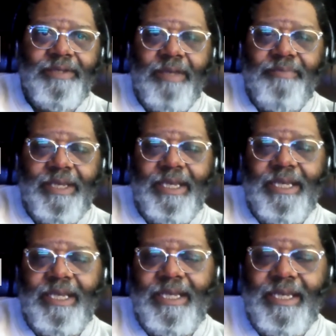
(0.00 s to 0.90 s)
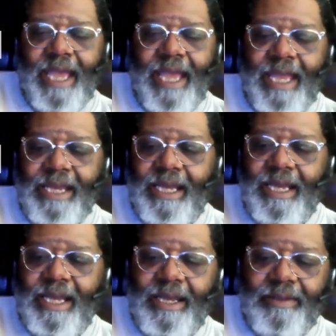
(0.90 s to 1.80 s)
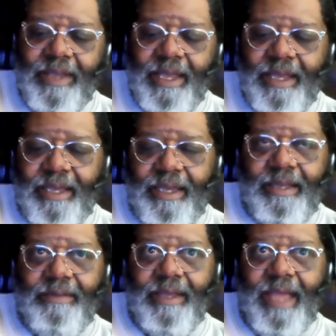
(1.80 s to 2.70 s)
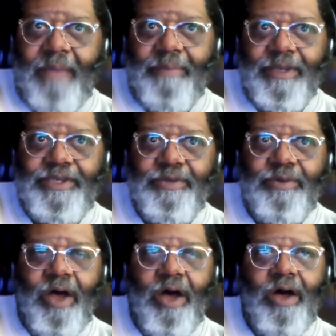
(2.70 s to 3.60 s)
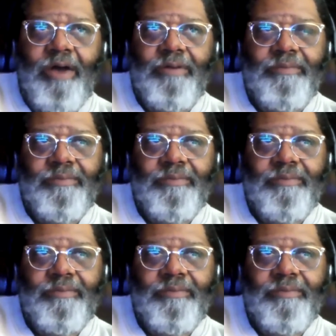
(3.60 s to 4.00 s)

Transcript: something that uh, happens too long,